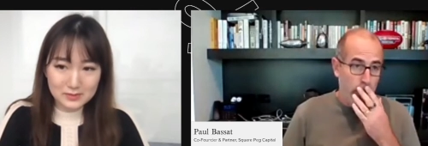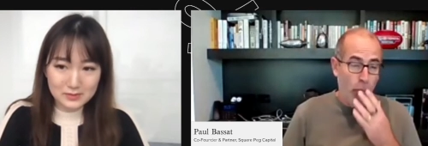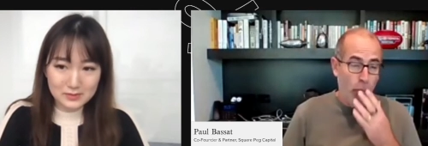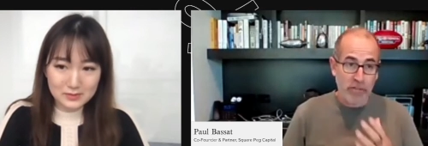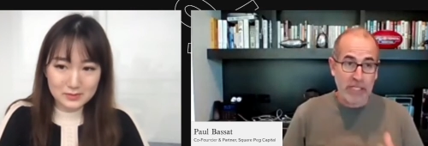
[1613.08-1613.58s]

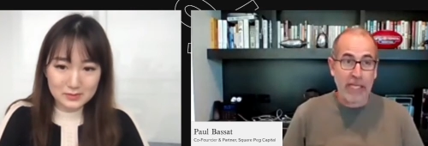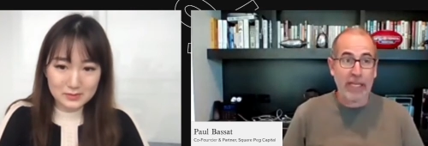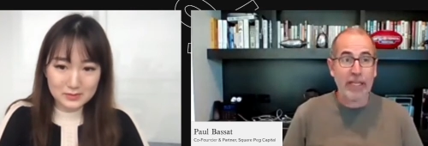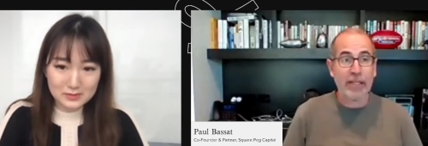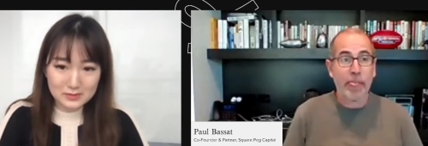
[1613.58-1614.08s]
Speaker 1: we've
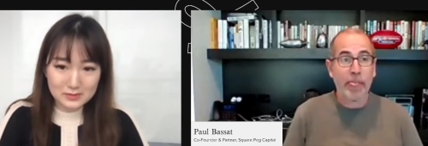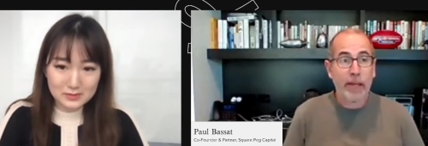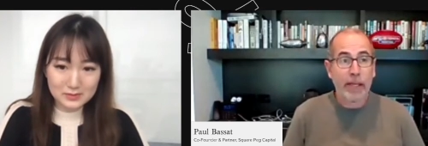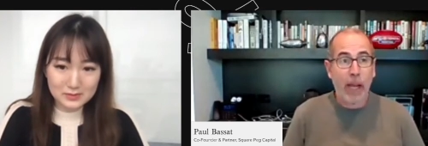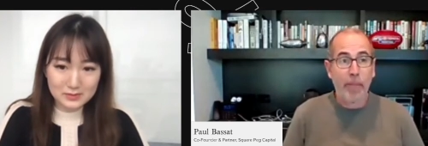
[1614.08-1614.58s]
seen
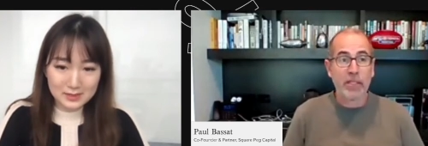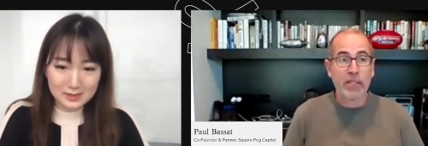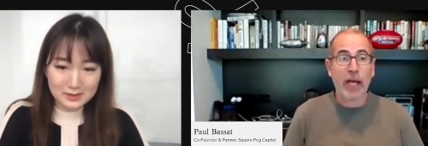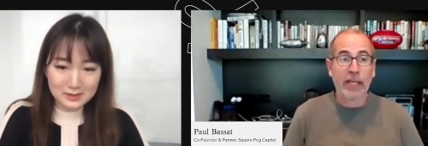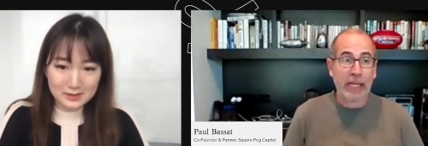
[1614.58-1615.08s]
companies
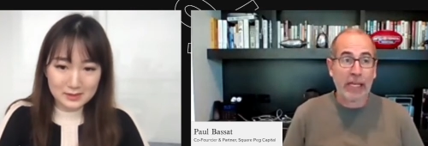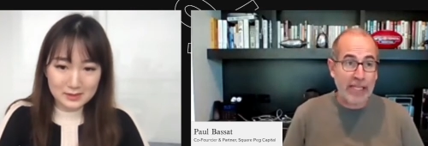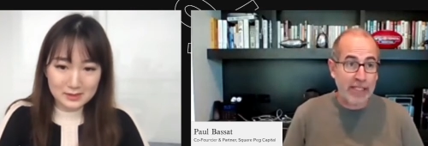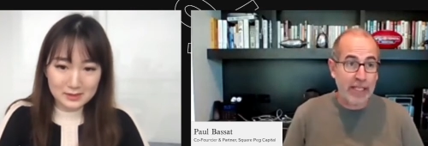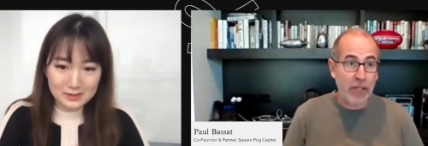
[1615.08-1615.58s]
like
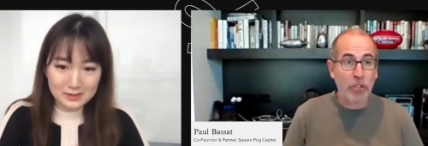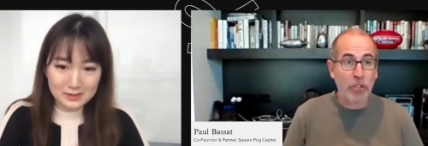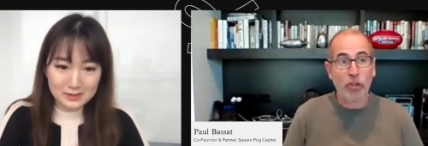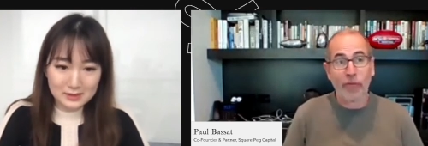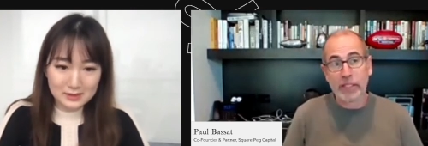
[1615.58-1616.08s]
Atlassian, which
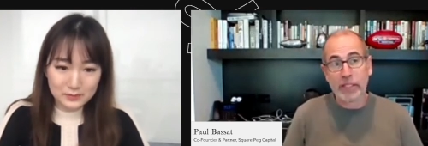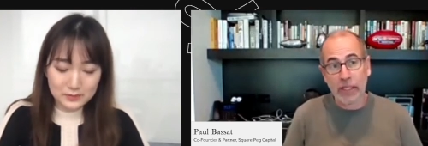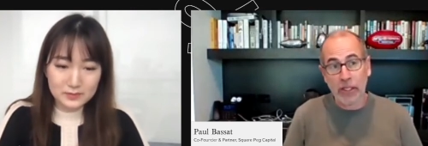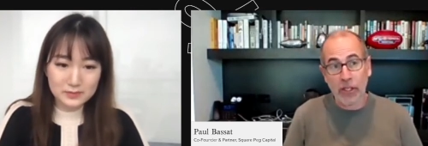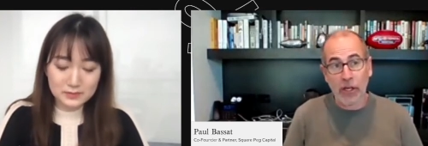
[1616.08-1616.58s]
is
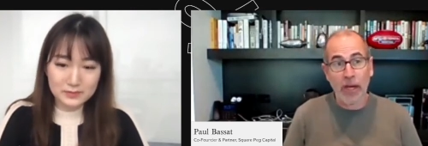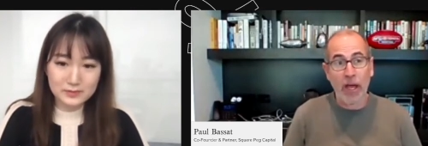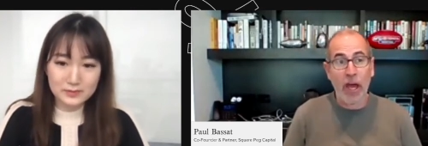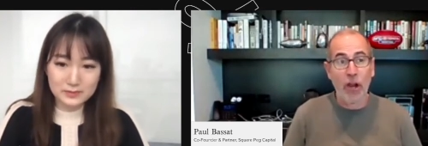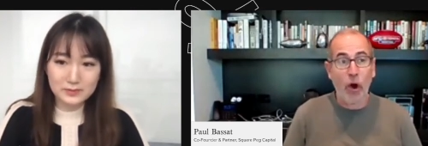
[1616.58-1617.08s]
obviously you know
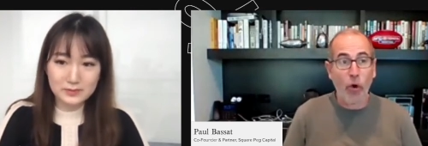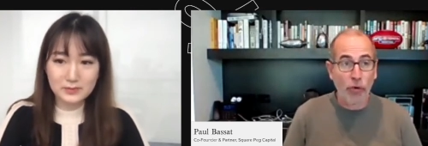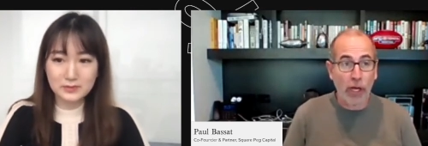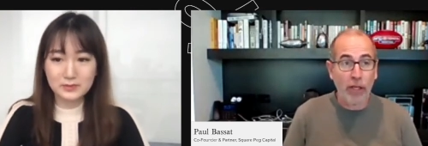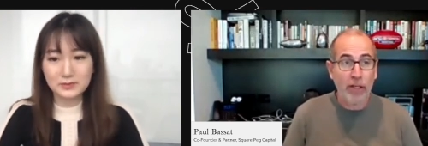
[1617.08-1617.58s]
an
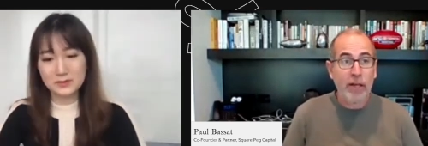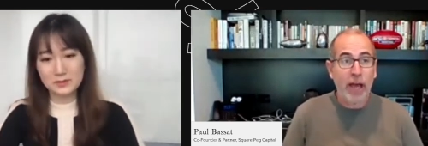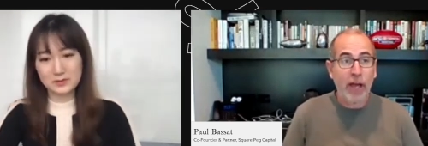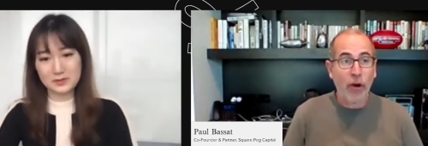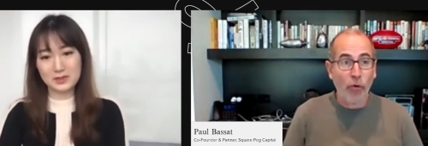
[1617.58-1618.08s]
older
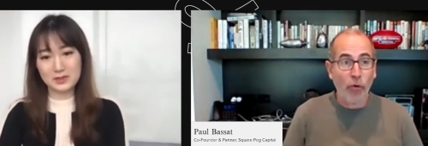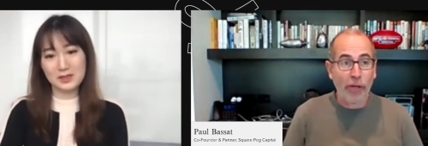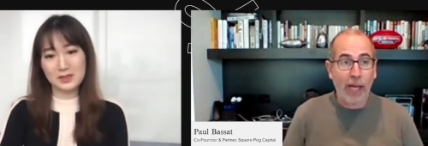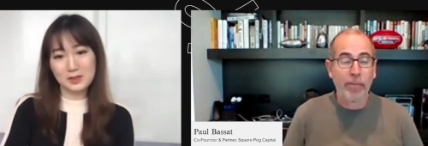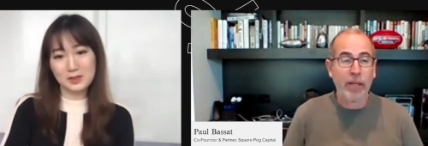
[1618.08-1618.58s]
an older
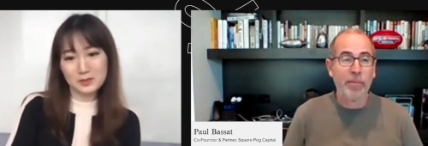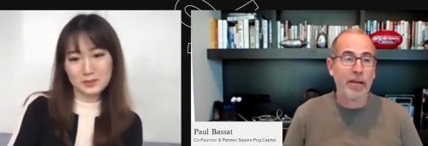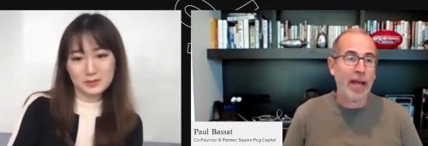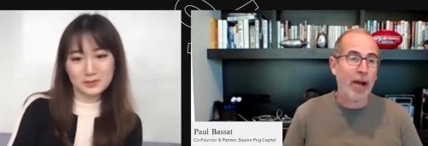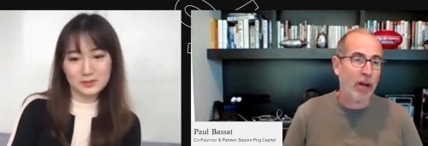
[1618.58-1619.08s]
company, but
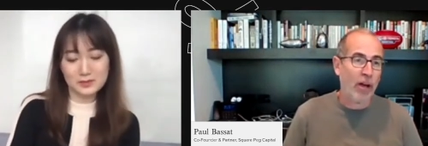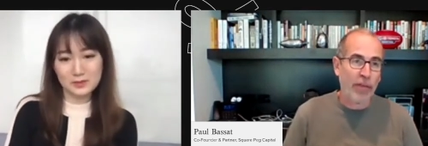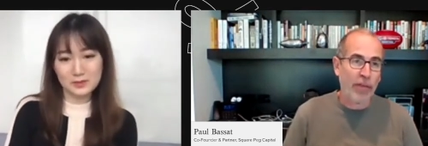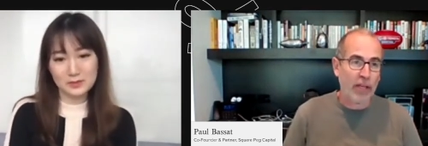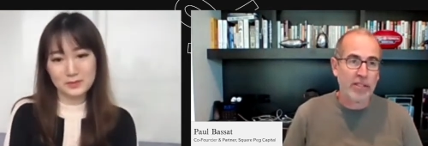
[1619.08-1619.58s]
now I
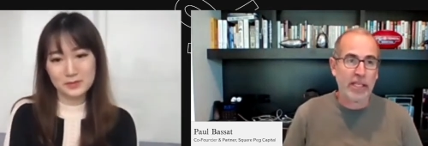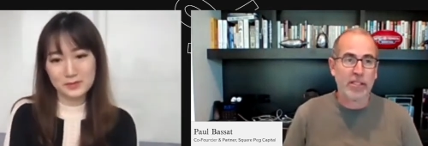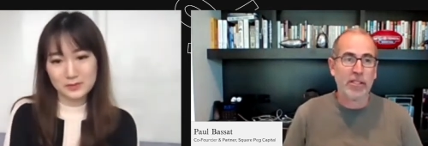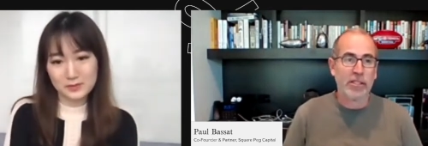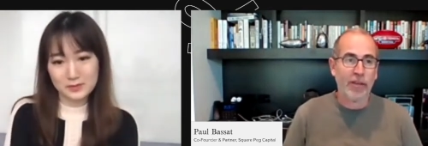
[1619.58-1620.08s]
think a
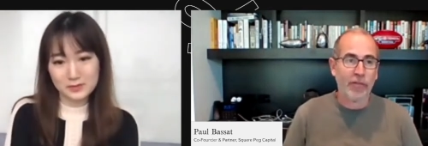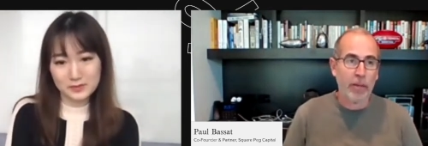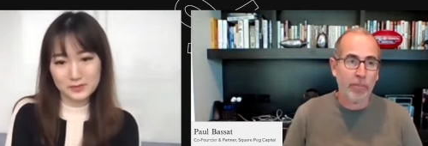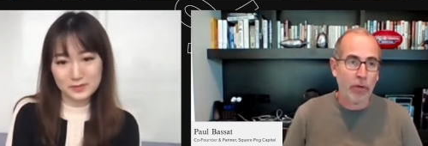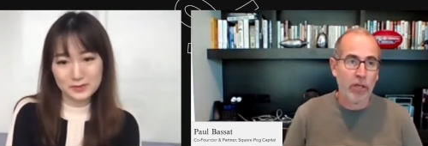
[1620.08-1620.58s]
60 or 70
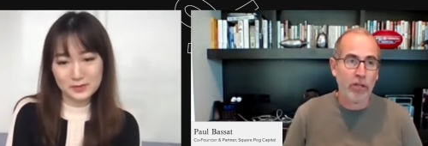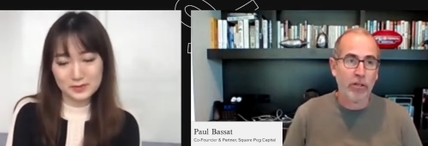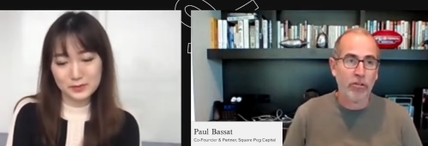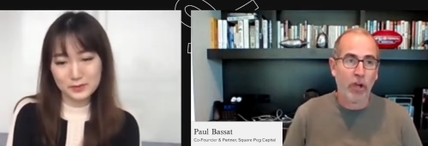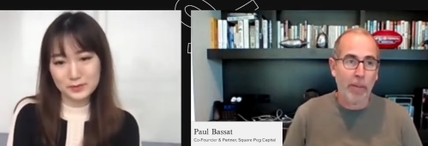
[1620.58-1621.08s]
billion
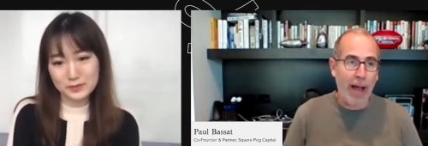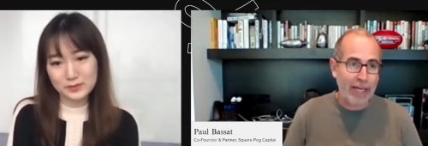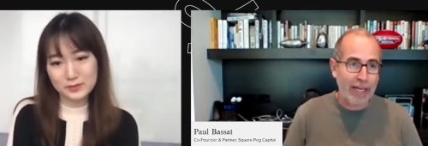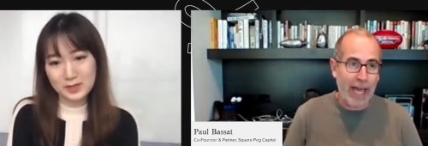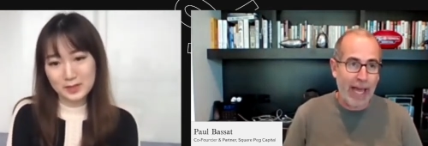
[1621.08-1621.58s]
dollar
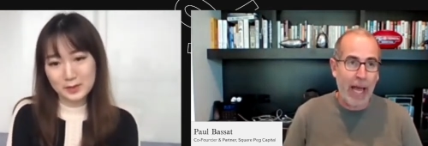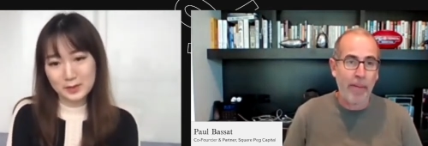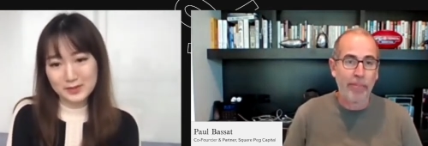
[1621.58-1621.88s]
market cap.